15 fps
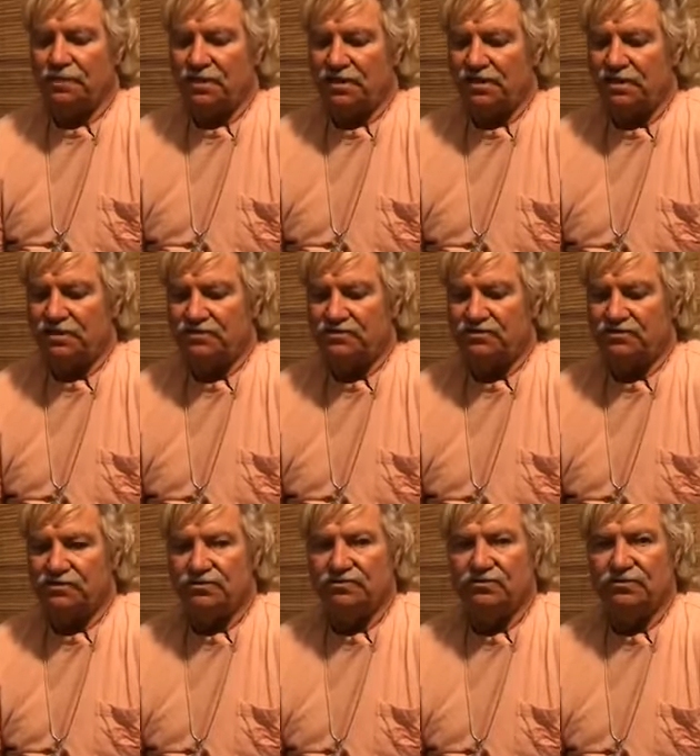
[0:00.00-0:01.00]
And so
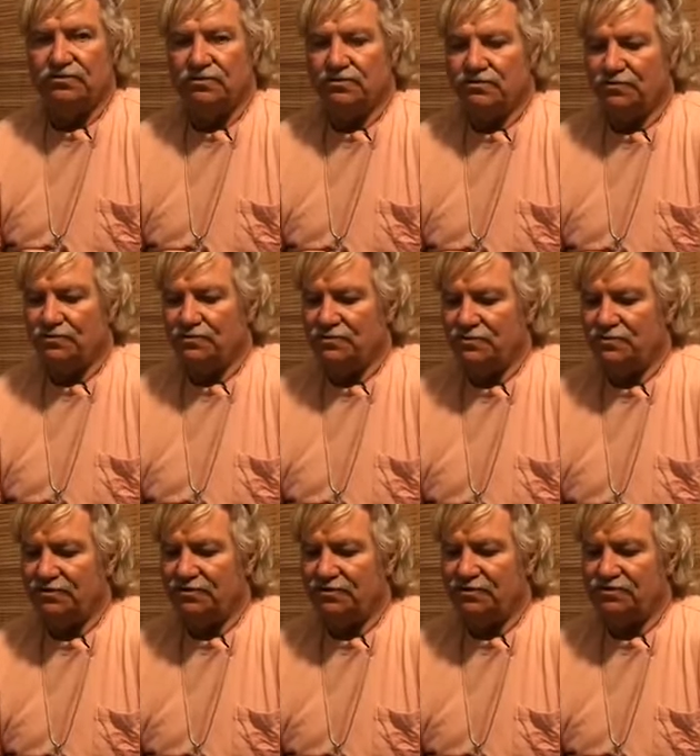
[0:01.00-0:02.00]

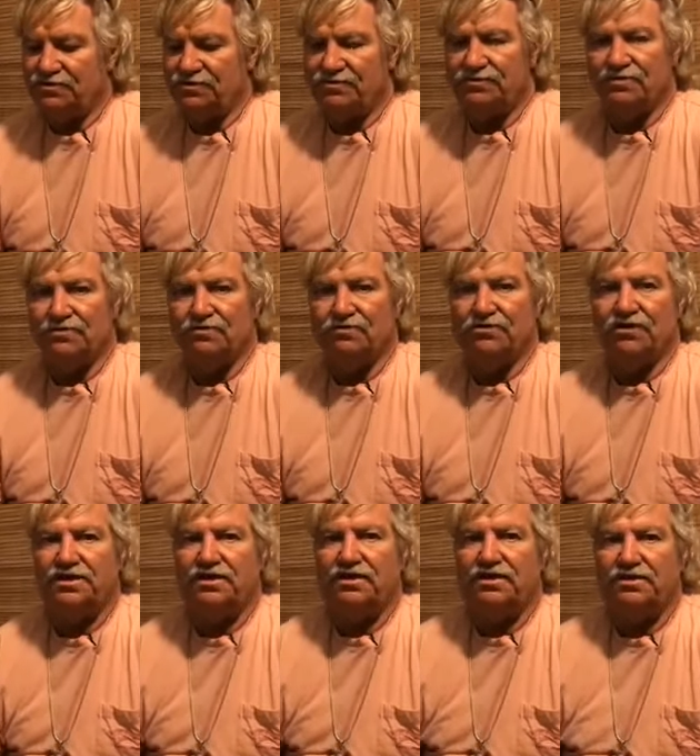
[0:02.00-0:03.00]
this is a great
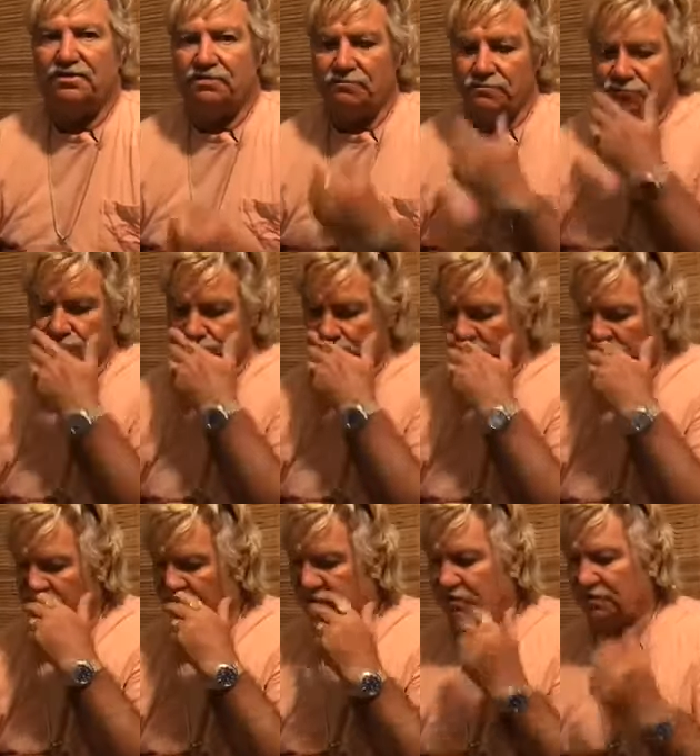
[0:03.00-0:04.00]
animal to bring
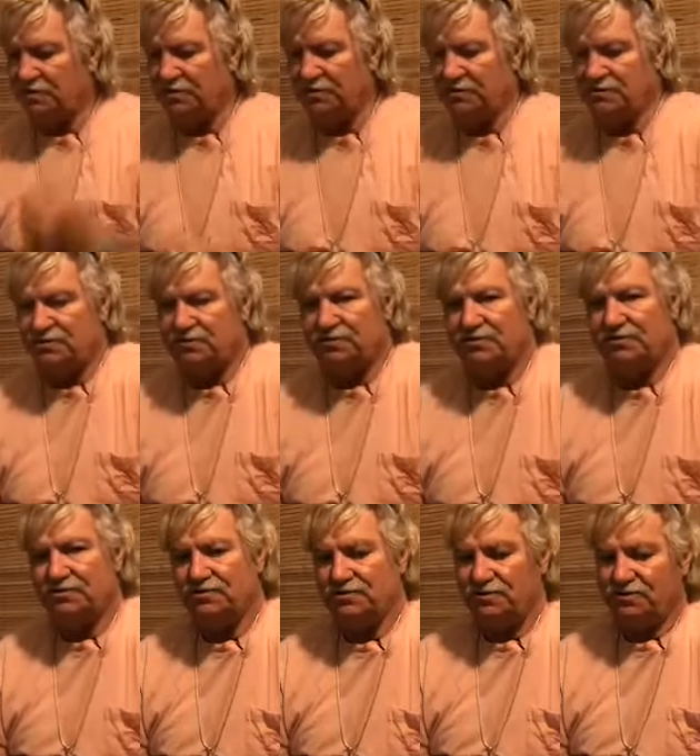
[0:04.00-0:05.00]
into your
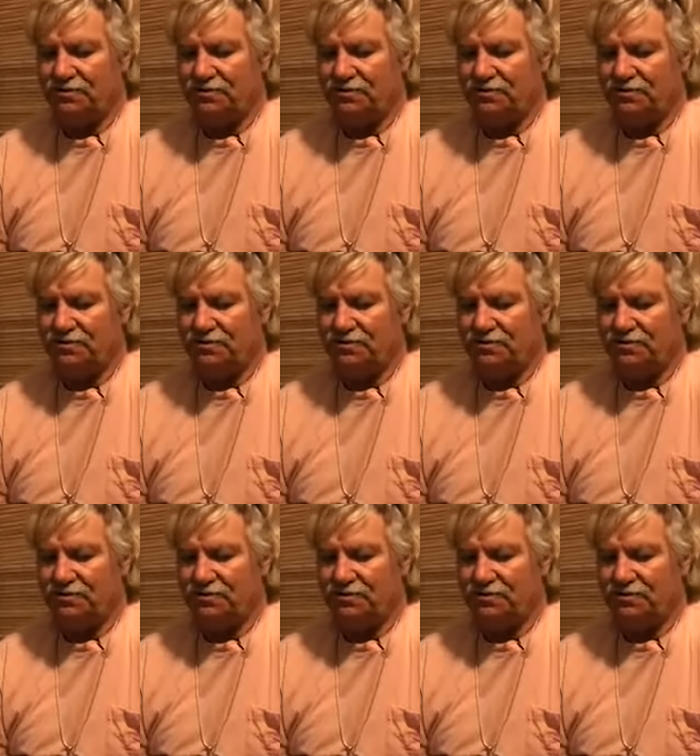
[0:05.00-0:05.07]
